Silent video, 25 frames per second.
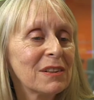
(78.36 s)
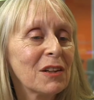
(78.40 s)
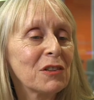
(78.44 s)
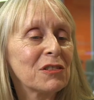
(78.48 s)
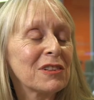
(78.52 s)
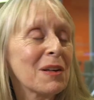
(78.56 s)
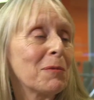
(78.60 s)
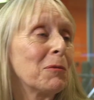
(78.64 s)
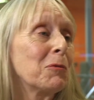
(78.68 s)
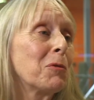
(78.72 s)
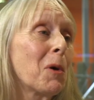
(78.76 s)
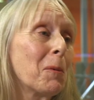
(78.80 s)
So
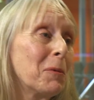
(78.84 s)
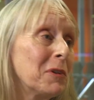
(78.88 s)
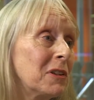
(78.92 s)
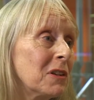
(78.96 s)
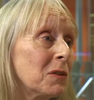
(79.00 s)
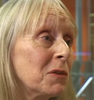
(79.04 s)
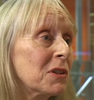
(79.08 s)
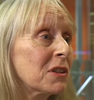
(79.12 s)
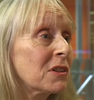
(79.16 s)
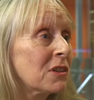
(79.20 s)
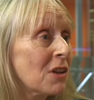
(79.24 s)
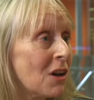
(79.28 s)
some of what we
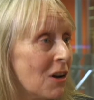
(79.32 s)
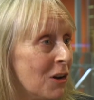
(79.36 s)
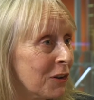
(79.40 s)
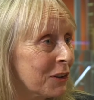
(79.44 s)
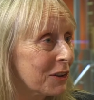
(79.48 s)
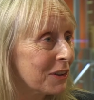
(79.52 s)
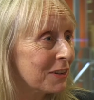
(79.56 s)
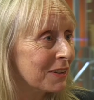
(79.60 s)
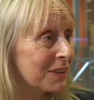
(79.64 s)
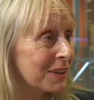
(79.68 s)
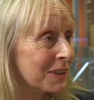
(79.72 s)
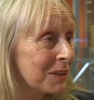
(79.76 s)
do is
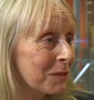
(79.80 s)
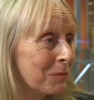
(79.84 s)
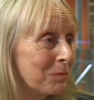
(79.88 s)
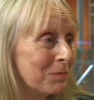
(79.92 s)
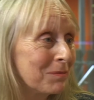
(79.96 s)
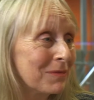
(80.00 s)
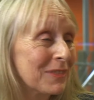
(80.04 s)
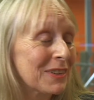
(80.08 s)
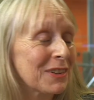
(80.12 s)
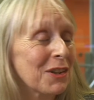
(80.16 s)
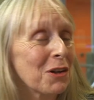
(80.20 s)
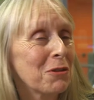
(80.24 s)
targeted.
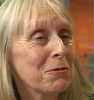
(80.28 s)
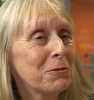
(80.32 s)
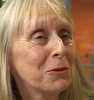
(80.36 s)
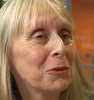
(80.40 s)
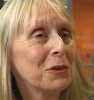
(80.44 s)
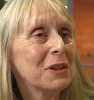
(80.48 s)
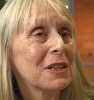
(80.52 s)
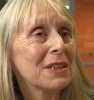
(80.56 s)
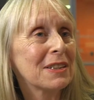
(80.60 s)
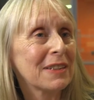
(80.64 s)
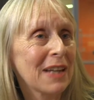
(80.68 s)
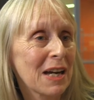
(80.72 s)
So
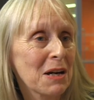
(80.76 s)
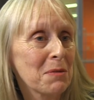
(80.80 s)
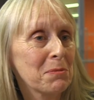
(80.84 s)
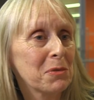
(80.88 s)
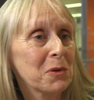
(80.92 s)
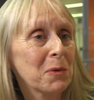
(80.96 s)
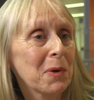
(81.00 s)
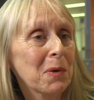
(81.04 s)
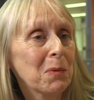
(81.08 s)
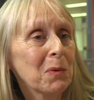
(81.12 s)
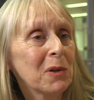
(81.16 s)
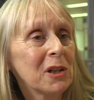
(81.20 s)
for
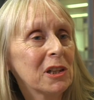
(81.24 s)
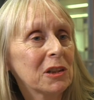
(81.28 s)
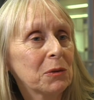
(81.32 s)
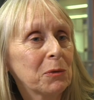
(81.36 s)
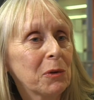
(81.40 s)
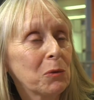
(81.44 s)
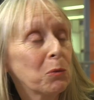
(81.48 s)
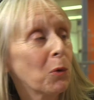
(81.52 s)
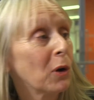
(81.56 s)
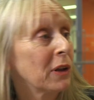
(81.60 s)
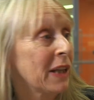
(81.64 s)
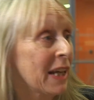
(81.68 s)
example, we worked
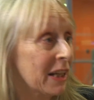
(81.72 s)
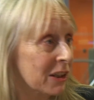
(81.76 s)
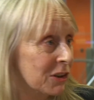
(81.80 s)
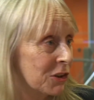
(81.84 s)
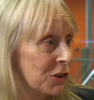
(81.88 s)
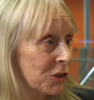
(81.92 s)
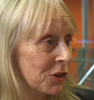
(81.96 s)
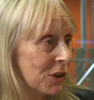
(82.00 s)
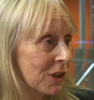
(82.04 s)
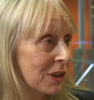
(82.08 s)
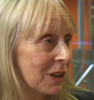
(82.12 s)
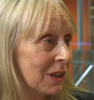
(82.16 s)
with
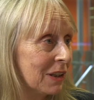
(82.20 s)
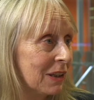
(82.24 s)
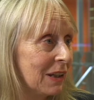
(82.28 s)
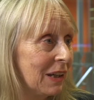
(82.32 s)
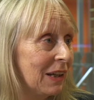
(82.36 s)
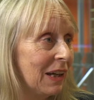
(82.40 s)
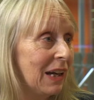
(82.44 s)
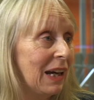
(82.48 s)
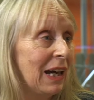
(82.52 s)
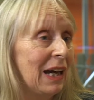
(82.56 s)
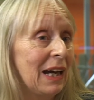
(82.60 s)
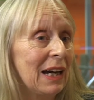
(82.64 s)
1Xtra
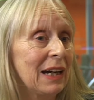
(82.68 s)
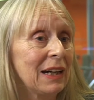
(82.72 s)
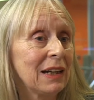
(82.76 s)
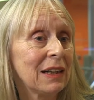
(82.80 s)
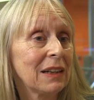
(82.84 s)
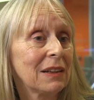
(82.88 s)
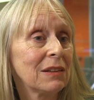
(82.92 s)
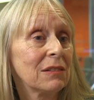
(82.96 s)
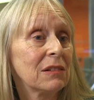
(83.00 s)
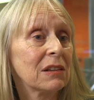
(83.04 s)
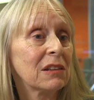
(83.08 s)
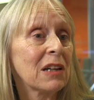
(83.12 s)

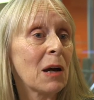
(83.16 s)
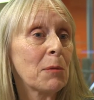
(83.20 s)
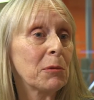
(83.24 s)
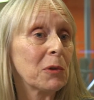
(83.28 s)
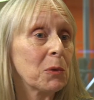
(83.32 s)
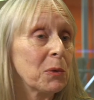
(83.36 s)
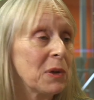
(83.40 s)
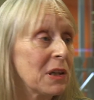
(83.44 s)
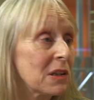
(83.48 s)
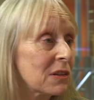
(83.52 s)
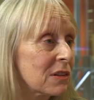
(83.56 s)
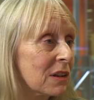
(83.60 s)
and a couple
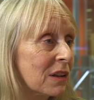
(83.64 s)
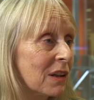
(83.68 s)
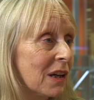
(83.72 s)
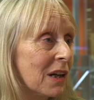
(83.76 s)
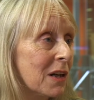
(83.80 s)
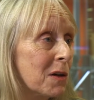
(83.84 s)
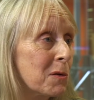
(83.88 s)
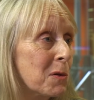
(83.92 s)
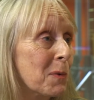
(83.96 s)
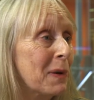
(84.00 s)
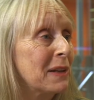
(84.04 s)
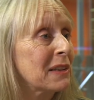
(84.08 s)
of weeks
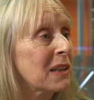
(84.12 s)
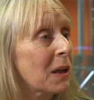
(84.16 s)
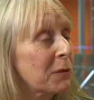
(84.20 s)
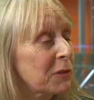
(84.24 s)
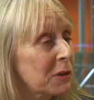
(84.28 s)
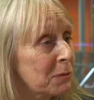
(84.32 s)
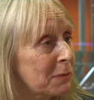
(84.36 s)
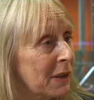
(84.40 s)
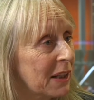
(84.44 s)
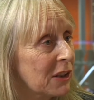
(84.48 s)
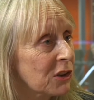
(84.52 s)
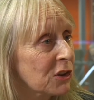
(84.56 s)
ago we went up
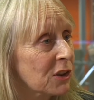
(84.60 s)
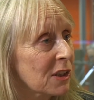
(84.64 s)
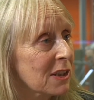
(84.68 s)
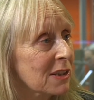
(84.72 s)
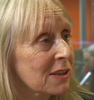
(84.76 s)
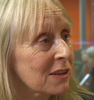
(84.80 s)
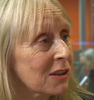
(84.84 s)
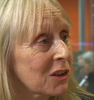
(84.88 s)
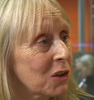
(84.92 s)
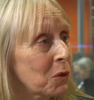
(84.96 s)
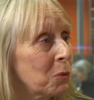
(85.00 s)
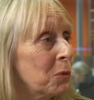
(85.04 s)
to
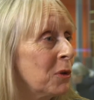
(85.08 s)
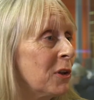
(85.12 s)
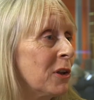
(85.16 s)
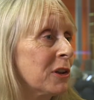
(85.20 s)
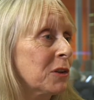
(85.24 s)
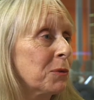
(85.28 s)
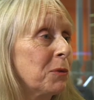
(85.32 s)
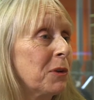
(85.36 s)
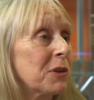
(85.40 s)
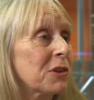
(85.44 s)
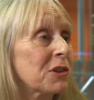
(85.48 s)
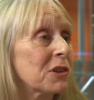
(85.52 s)
Manchester,
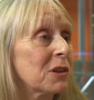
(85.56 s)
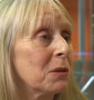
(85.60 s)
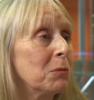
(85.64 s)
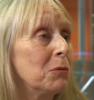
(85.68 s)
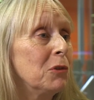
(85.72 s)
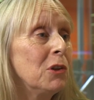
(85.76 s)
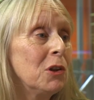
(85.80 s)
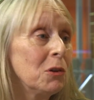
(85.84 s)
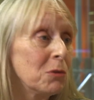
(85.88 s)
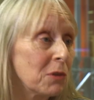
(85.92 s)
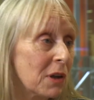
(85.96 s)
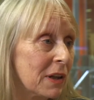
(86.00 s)
worked with
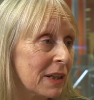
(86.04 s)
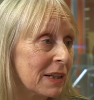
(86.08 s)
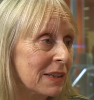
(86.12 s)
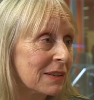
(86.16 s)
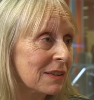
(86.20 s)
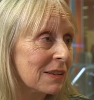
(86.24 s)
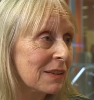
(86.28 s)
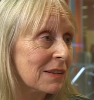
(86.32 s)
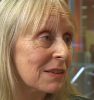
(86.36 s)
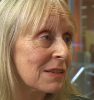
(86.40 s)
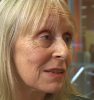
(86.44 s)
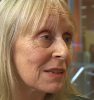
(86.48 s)
some new
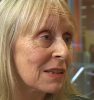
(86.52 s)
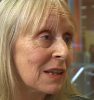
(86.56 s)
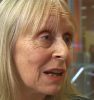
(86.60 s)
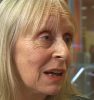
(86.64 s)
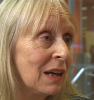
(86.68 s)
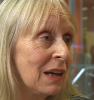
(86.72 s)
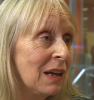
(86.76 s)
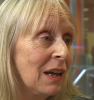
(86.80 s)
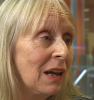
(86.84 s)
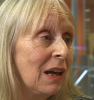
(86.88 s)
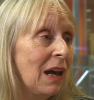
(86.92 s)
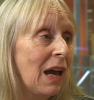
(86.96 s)
writers
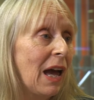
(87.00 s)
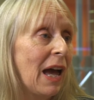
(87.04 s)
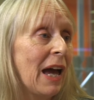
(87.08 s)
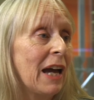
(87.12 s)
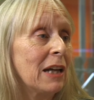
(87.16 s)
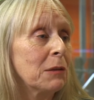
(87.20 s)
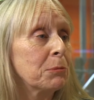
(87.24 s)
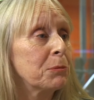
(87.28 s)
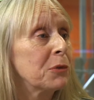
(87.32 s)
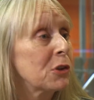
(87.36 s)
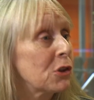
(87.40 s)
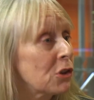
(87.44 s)

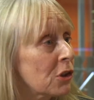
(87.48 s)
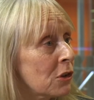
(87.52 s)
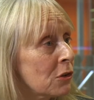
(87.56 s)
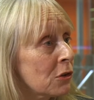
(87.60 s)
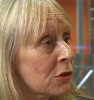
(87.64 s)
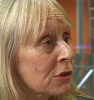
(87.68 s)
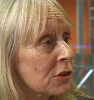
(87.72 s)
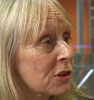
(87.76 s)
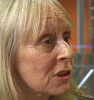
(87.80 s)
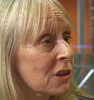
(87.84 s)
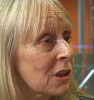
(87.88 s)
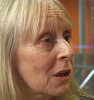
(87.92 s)
and
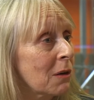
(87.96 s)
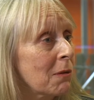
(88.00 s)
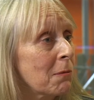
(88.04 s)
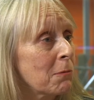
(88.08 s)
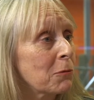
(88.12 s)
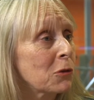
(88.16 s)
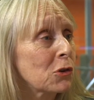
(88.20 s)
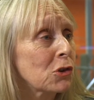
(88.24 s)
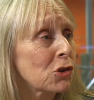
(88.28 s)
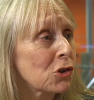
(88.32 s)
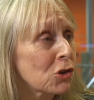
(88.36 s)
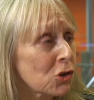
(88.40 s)
produced
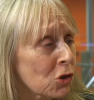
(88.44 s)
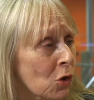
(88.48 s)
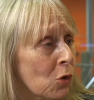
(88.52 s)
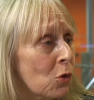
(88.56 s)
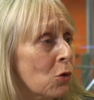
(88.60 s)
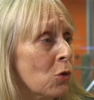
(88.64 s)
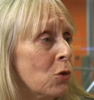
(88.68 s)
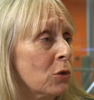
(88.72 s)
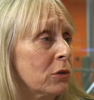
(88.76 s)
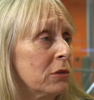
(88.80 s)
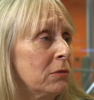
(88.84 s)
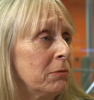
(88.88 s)
some
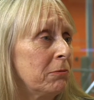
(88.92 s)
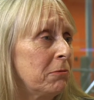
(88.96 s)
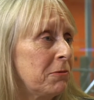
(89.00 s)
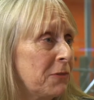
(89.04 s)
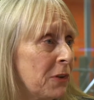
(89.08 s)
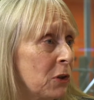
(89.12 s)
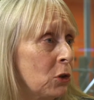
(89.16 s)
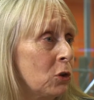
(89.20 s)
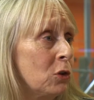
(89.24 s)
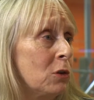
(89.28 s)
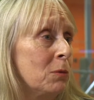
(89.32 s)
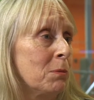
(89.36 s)
short
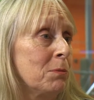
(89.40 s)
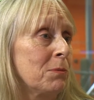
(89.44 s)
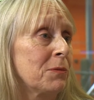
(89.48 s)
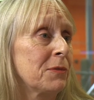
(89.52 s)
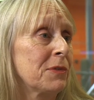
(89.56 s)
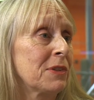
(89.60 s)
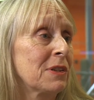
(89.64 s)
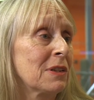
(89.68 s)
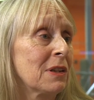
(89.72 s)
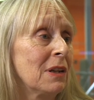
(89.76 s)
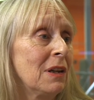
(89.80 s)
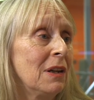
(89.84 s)

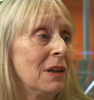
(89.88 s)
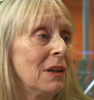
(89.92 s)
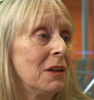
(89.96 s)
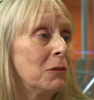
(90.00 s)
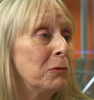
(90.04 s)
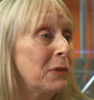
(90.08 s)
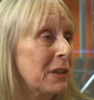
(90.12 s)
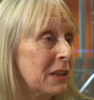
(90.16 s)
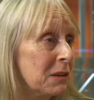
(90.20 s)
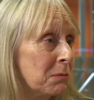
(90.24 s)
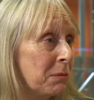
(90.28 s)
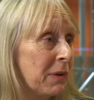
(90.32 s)
films
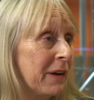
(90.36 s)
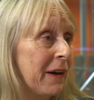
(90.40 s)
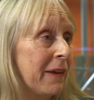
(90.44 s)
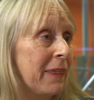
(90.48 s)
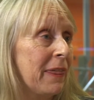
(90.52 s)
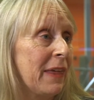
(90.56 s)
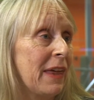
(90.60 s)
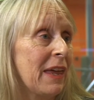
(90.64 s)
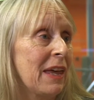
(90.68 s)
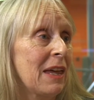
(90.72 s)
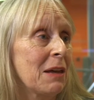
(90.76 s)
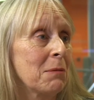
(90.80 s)
written by
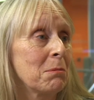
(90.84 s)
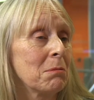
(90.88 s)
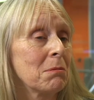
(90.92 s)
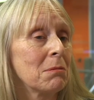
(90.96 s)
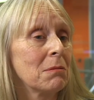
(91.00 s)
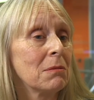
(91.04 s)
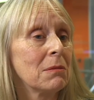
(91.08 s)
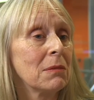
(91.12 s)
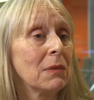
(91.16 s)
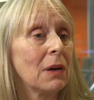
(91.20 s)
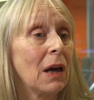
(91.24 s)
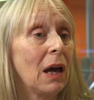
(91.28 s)
them,
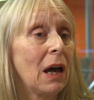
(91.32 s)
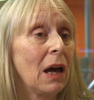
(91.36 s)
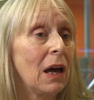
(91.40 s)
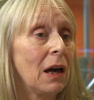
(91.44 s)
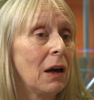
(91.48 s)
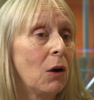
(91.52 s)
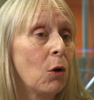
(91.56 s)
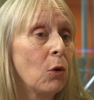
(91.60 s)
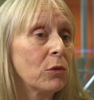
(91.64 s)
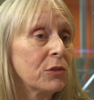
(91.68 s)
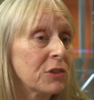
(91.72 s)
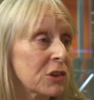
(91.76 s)

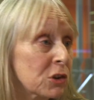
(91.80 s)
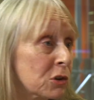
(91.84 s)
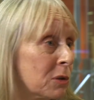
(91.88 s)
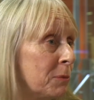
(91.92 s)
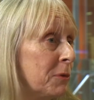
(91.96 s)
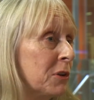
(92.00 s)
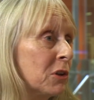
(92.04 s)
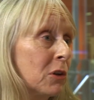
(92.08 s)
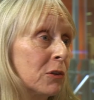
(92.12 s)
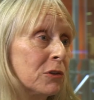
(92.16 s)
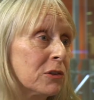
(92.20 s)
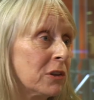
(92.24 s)

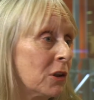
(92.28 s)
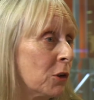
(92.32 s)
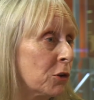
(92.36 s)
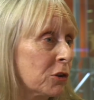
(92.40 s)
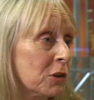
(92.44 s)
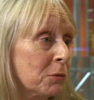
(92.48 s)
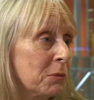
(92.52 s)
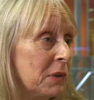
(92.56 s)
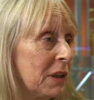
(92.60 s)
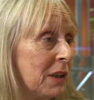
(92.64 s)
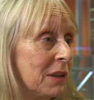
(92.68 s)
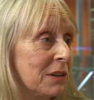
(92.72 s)
distributed on
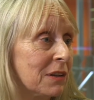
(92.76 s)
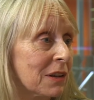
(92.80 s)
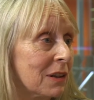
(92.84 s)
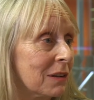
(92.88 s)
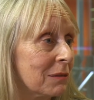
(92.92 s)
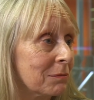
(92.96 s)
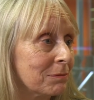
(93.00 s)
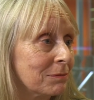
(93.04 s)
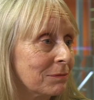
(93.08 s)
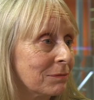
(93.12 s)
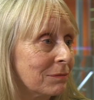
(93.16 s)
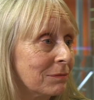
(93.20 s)
social media.